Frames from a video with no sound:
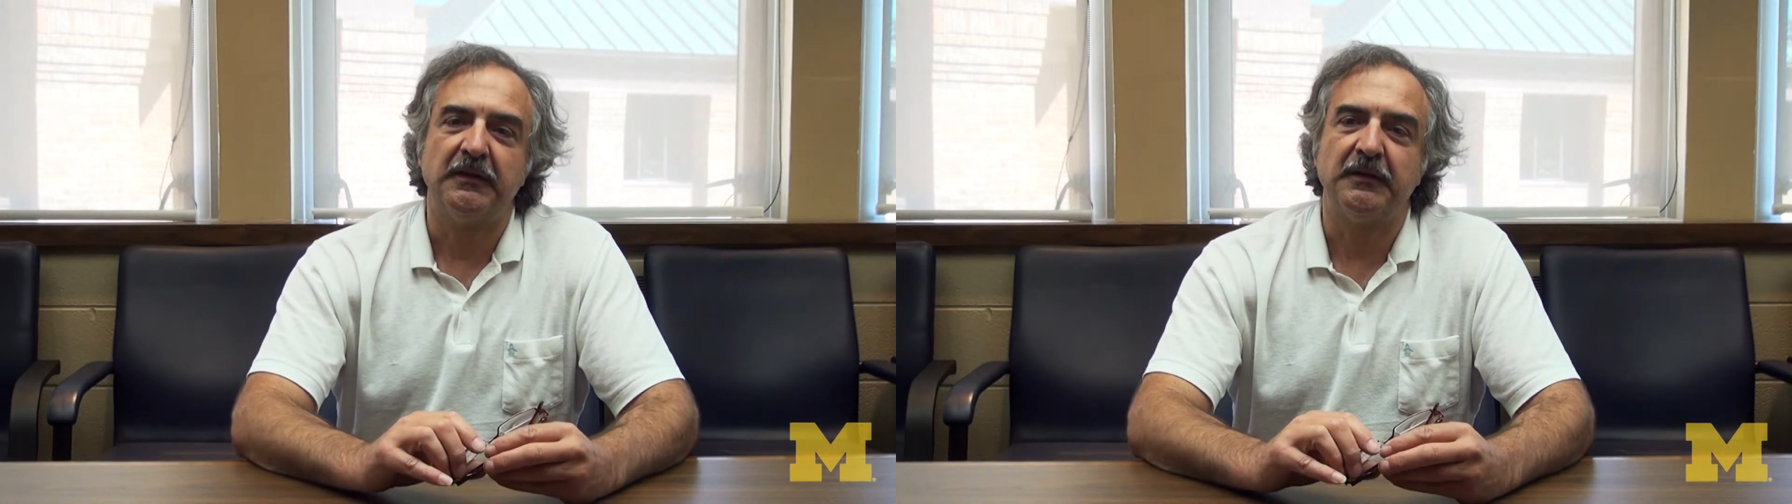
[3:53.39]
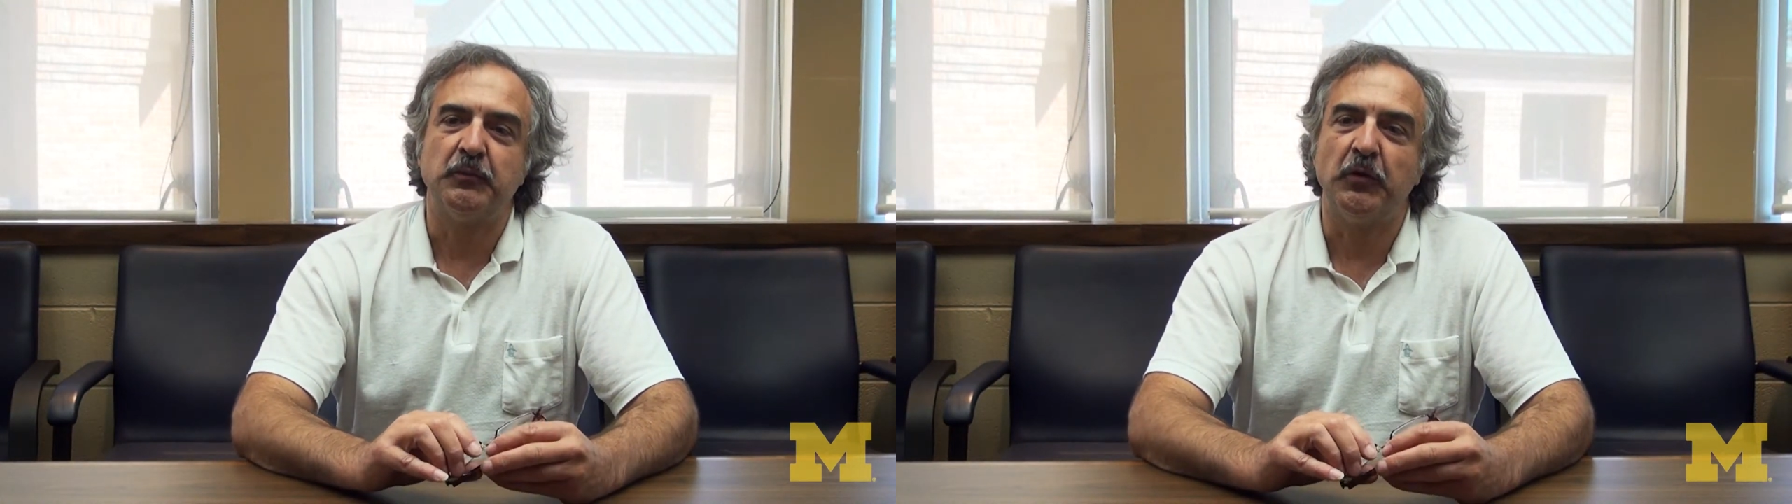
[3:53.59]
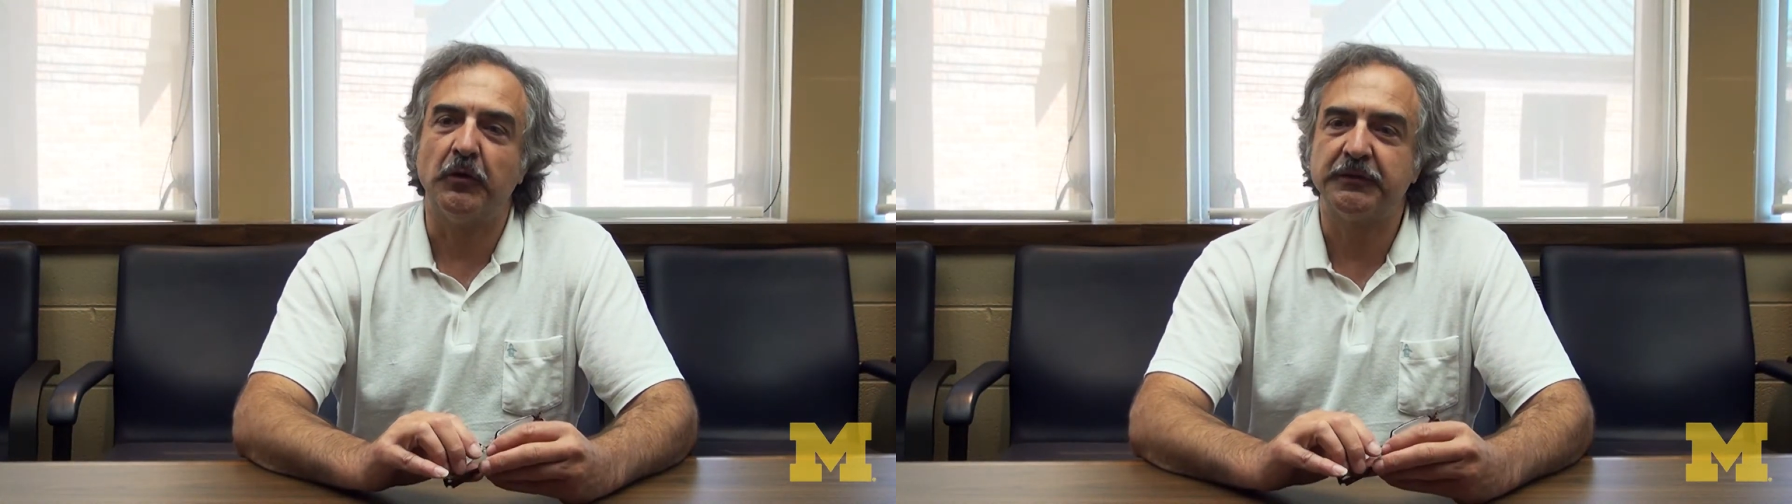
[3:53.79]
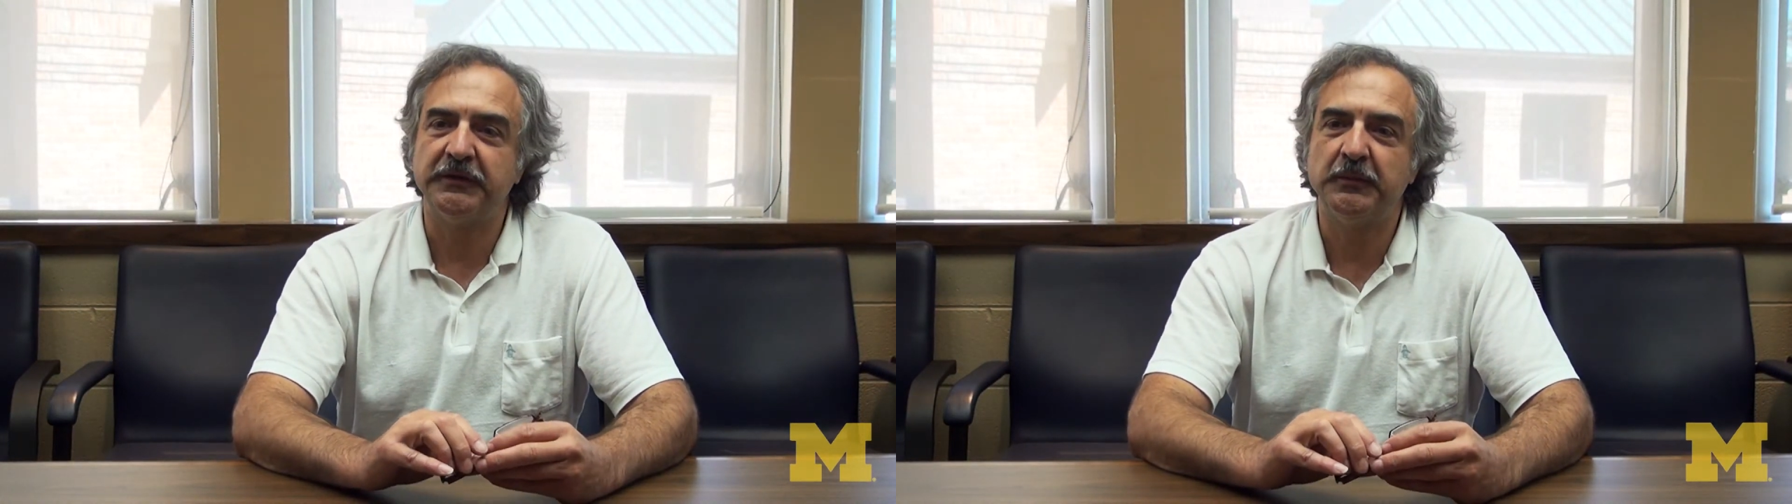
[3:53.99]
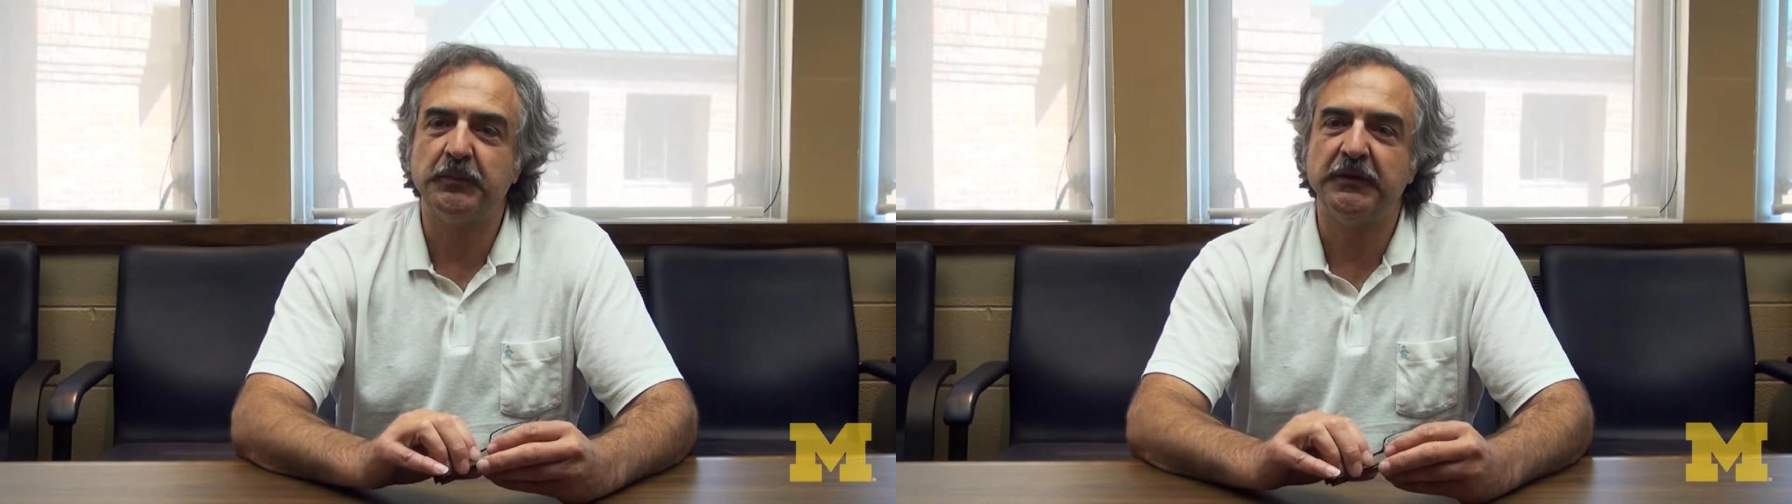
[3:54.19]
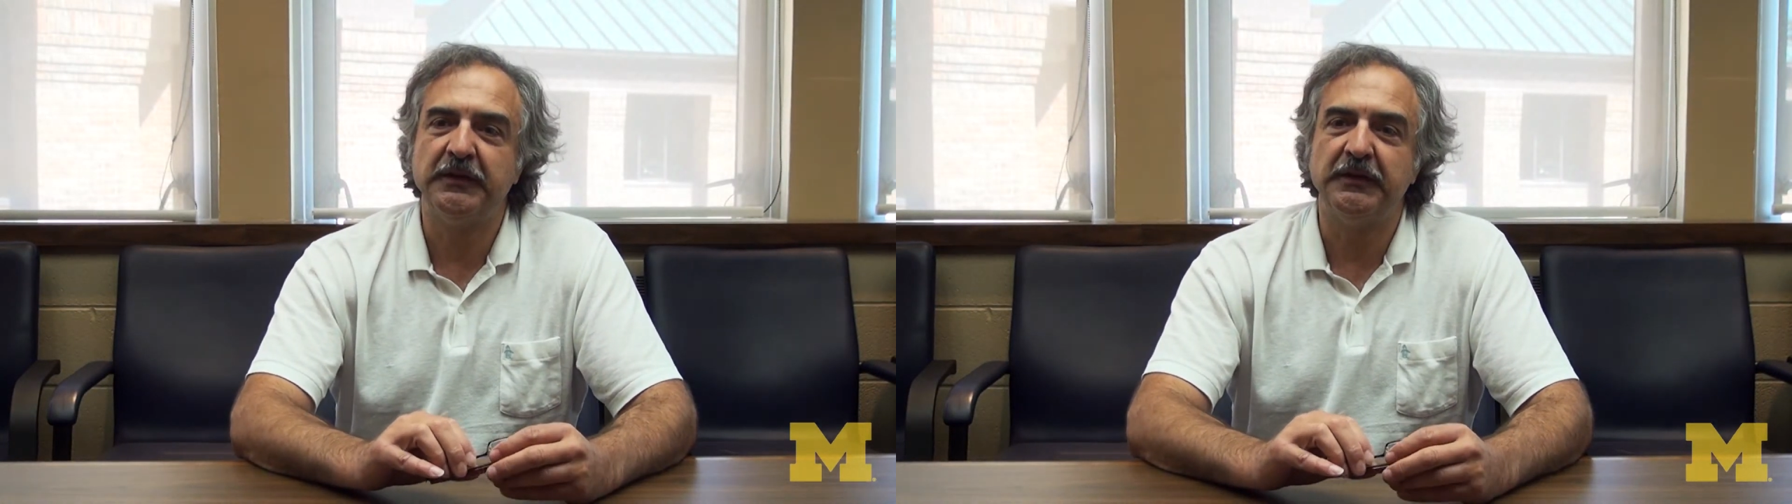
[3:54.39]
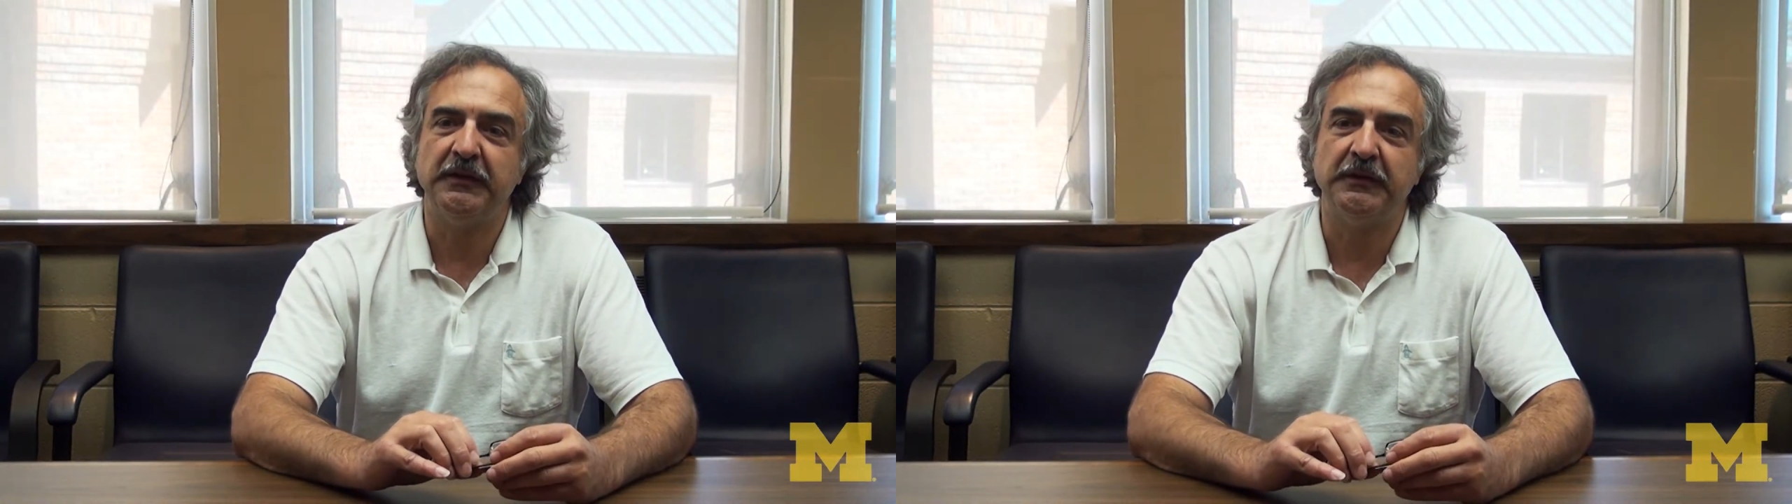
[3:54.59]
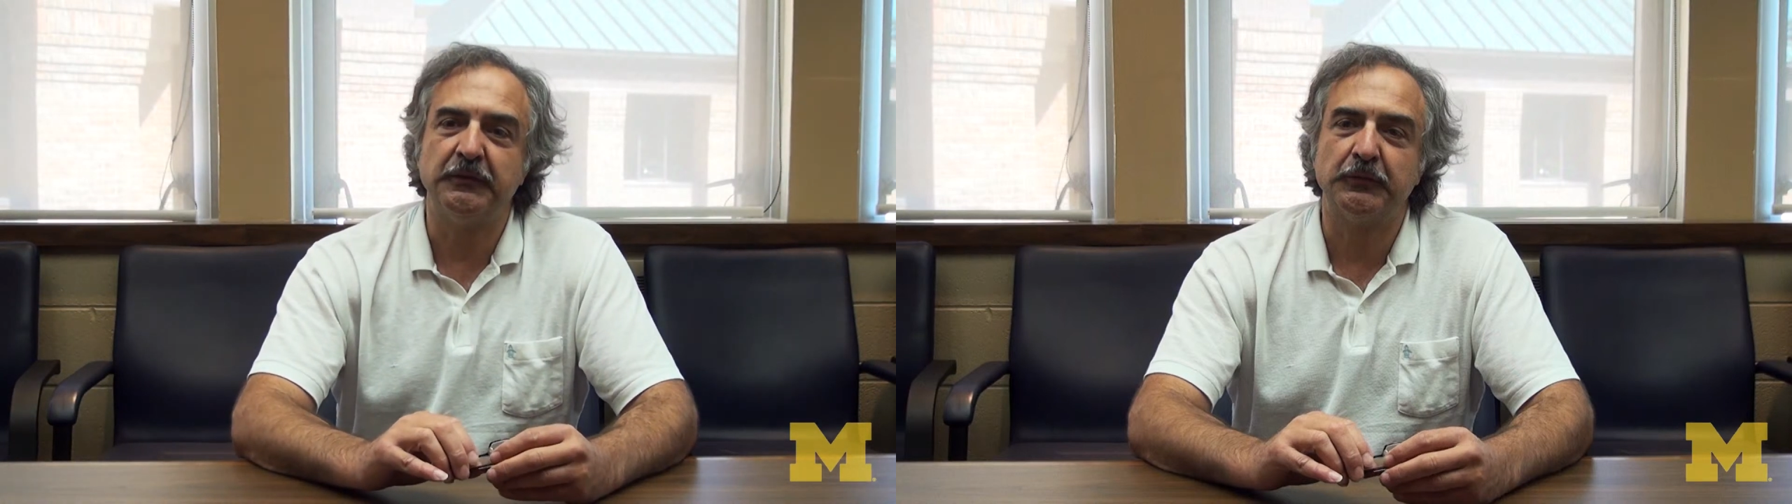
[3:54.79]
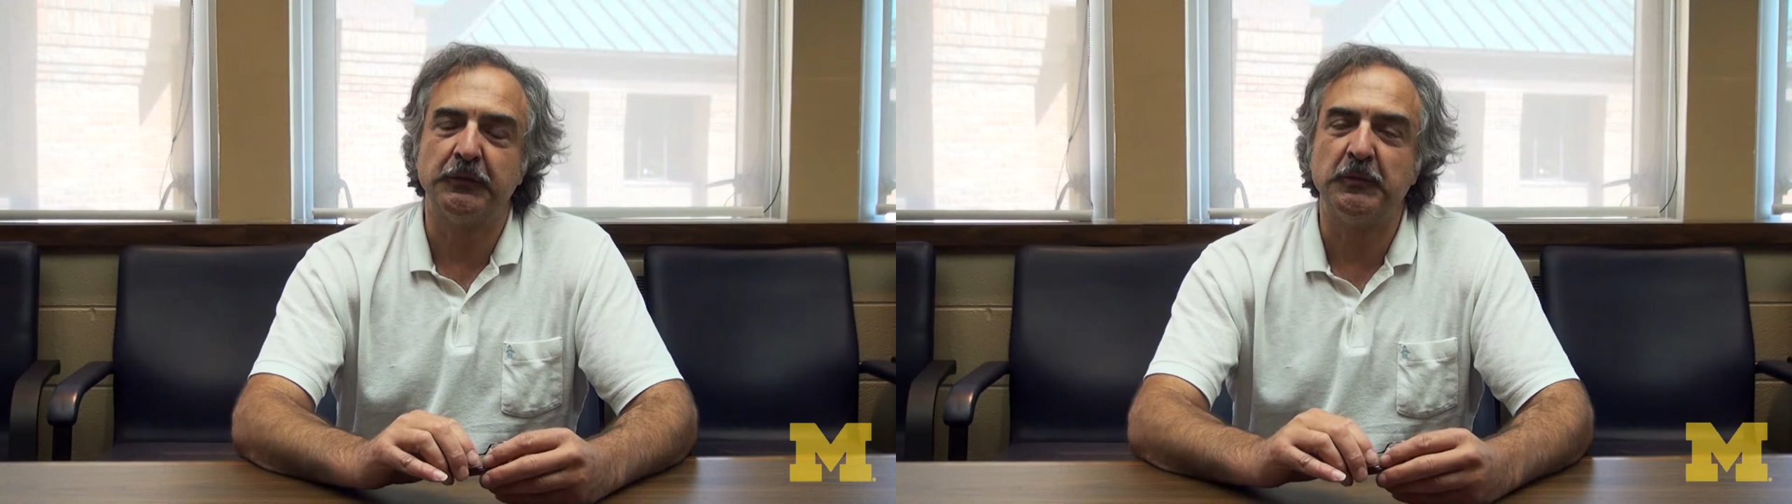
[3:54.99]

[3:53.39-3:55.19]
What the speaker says: more deeply into the